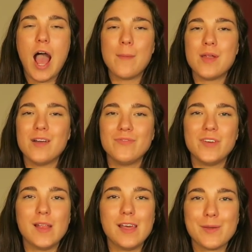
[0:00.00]
I'm not
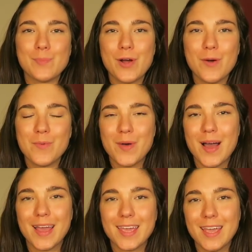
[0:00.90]
fit, like blah blah blah,
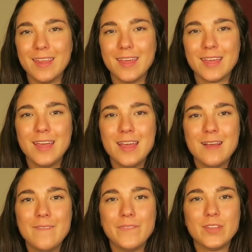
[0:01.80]
I can't like
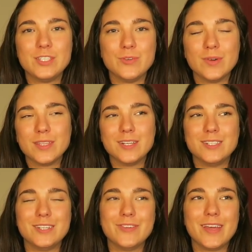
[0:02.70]
do what they're
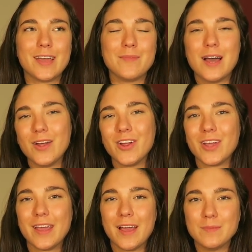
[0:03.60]
doing, I'm not
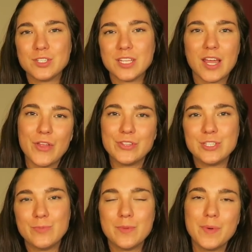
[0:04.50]
erging, I'm just like on the
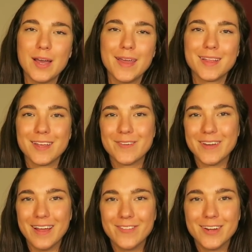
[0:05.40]
stupid bike, like
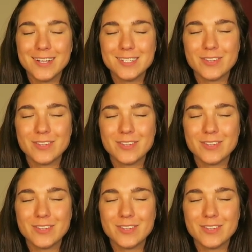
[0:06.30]
whatever.